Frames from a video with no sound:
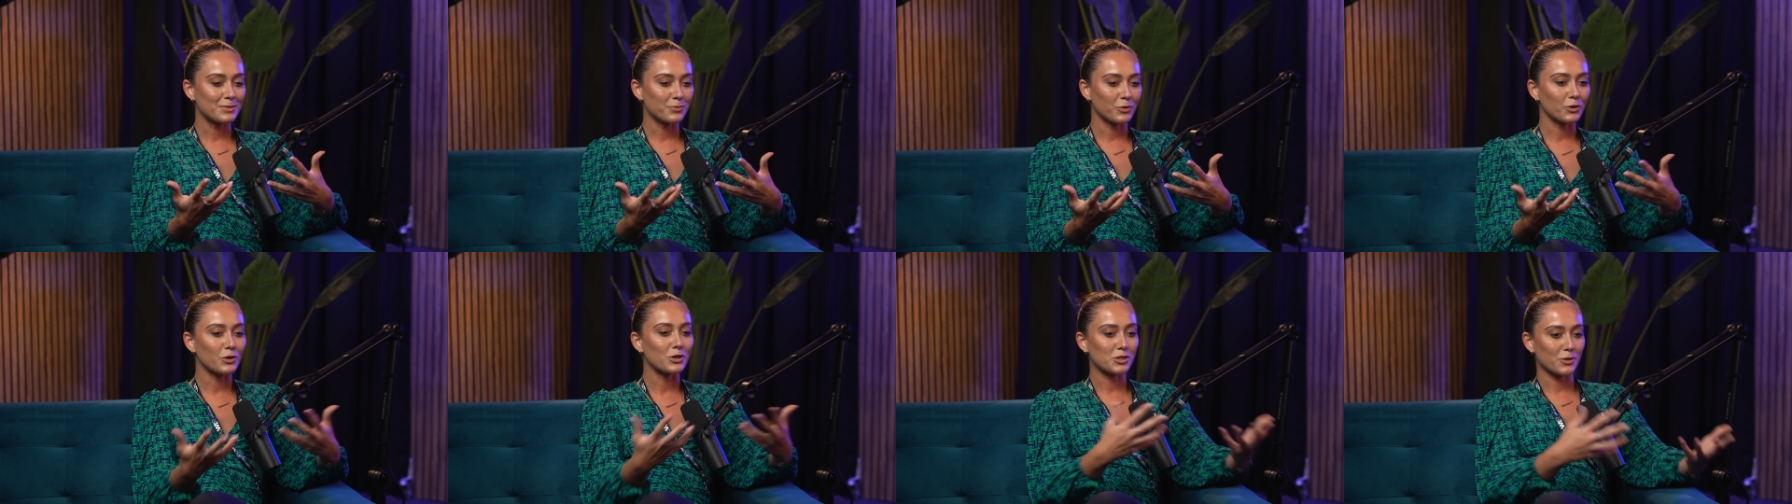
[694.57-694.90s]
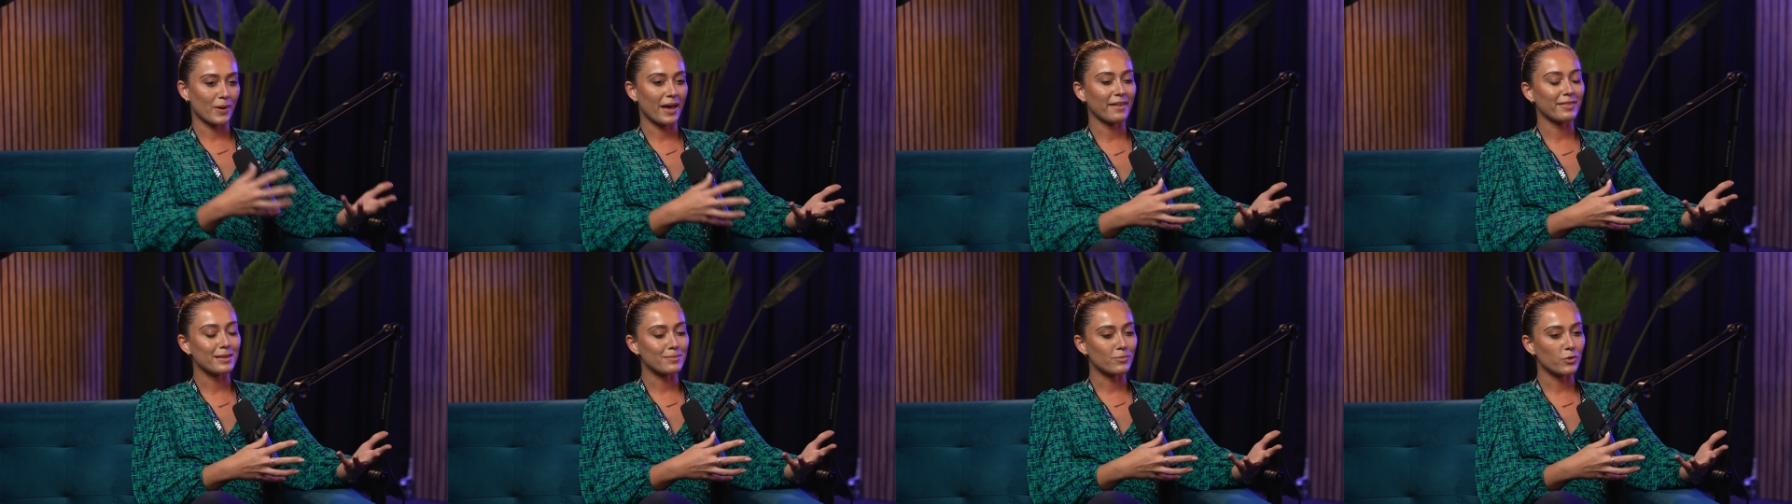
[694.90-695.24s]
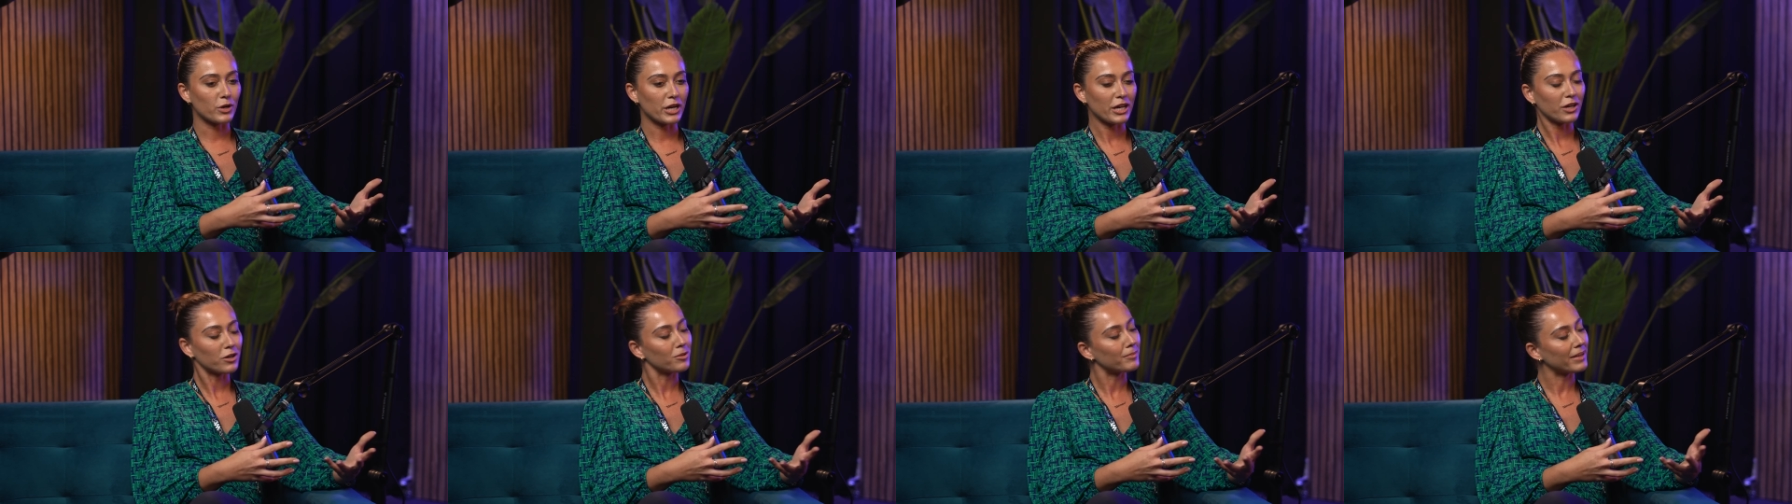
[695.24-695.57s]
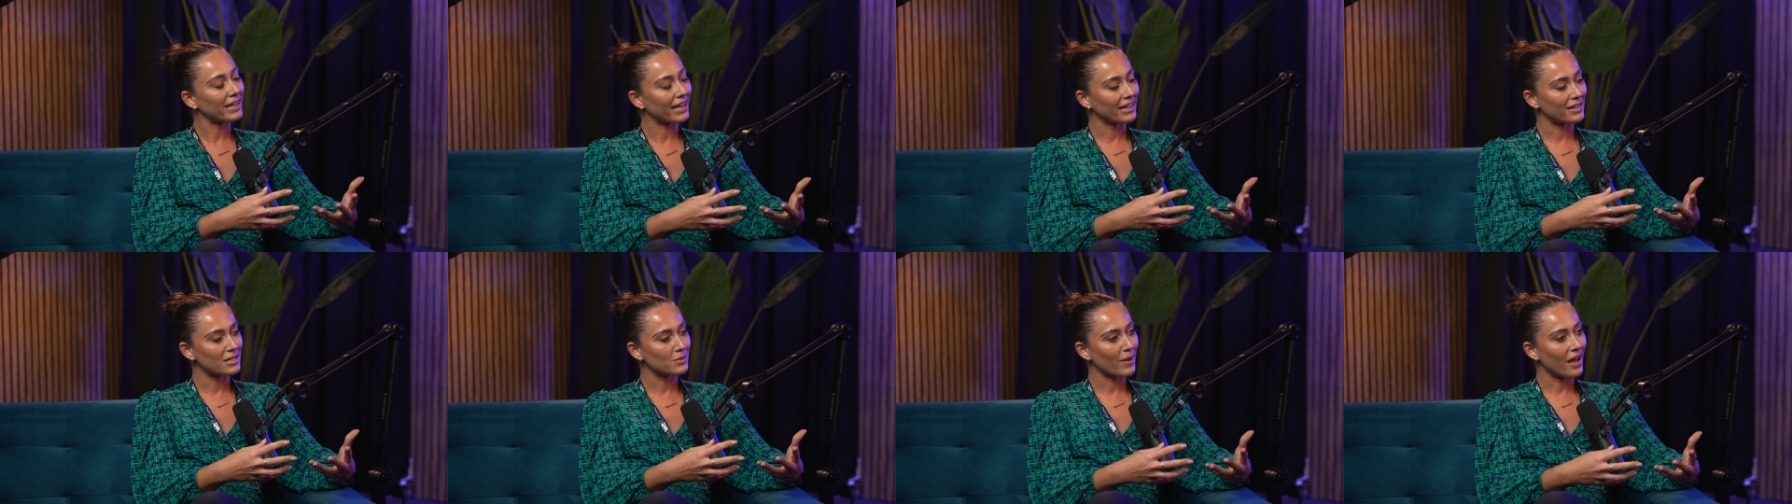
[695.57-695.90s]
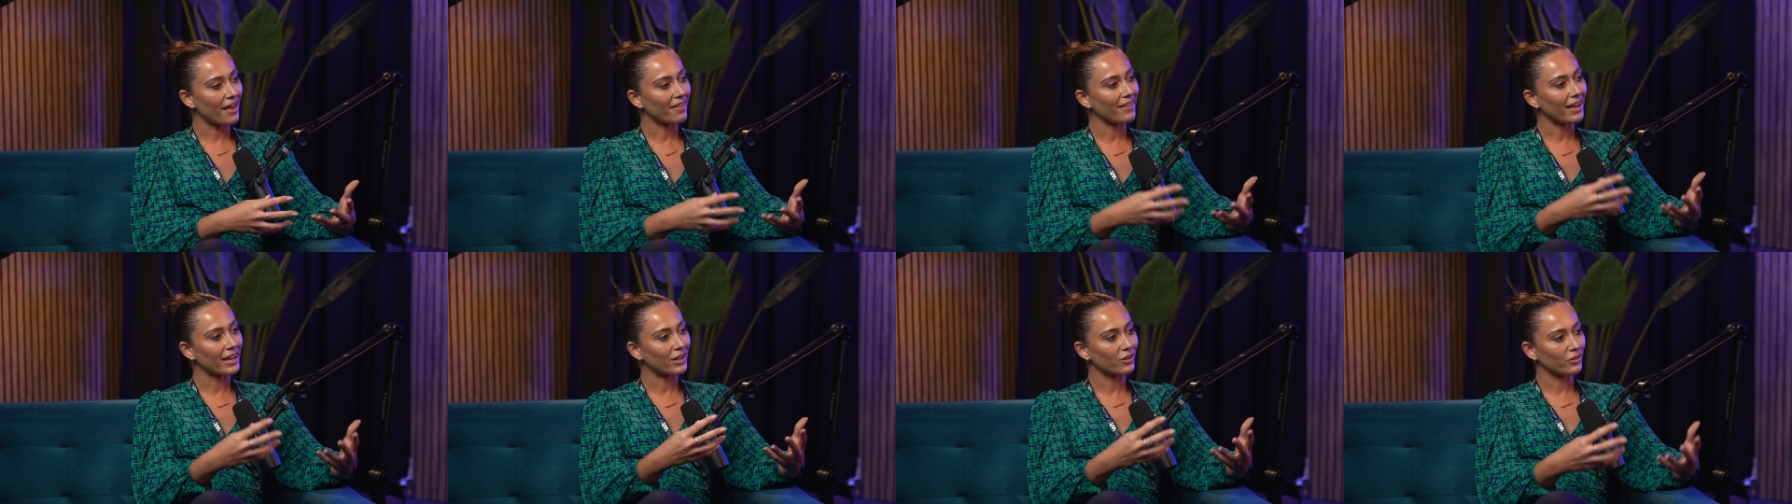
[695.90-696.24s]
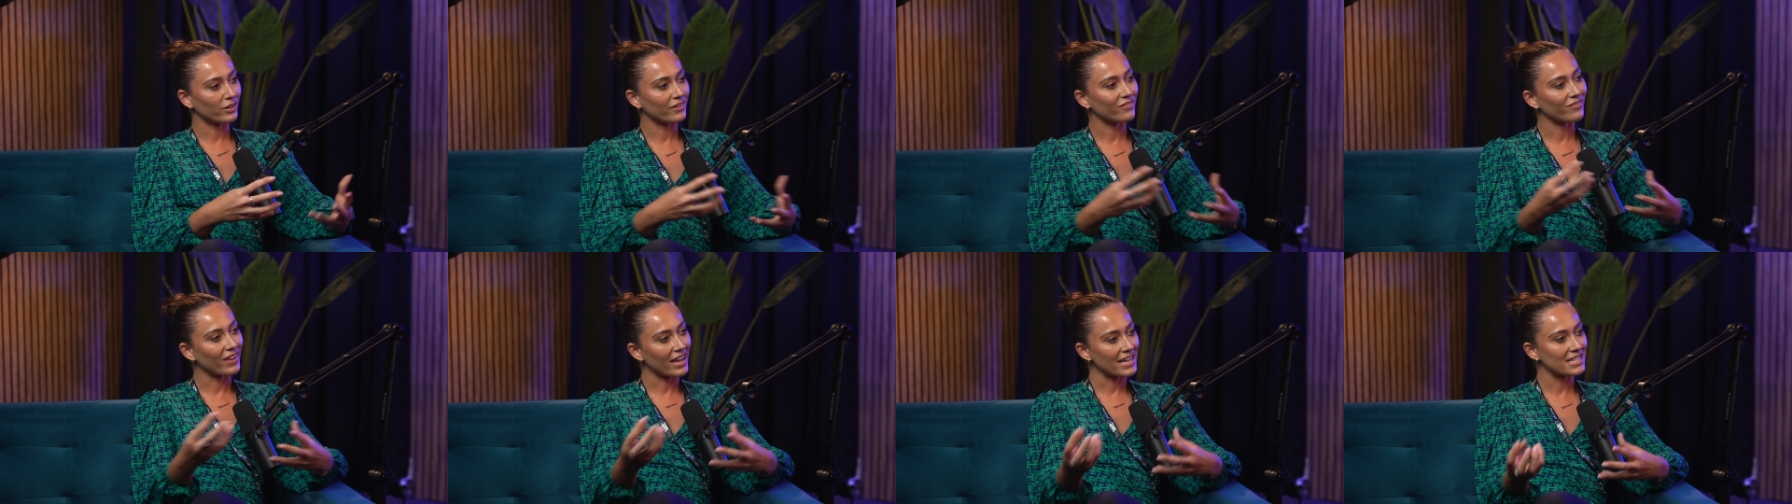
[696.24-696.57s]
but also had the money coming in as well that I
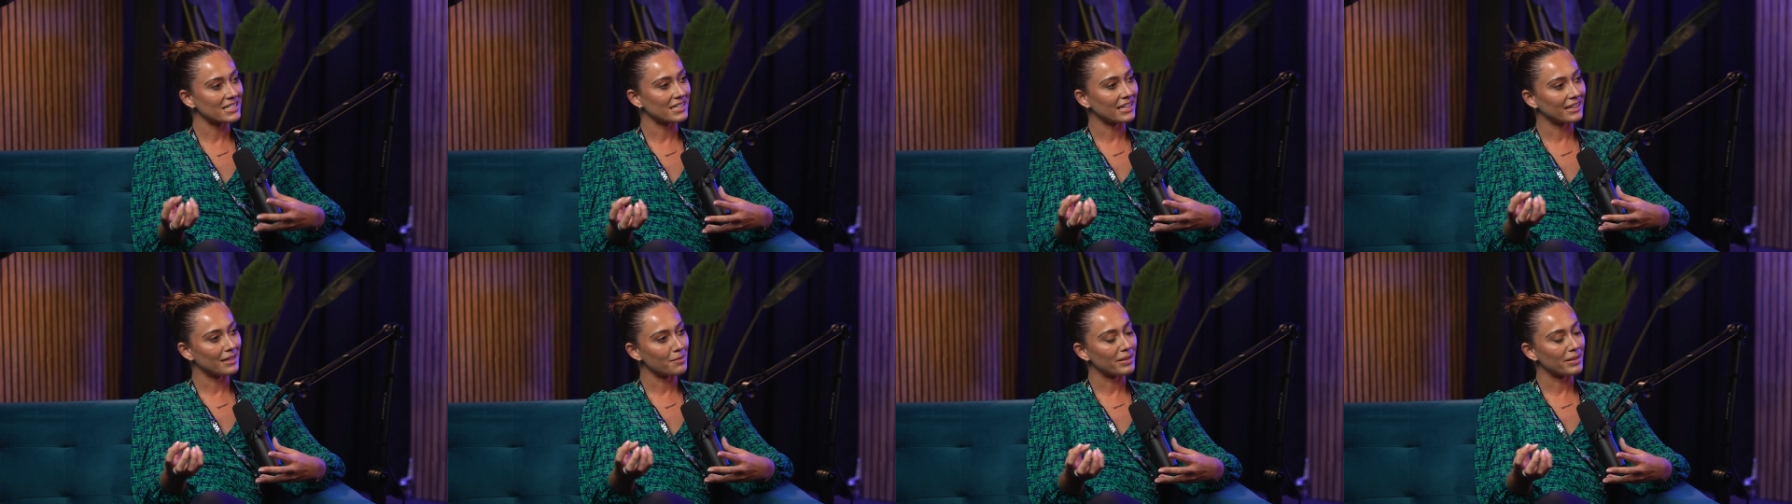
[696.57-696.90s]
could invest in the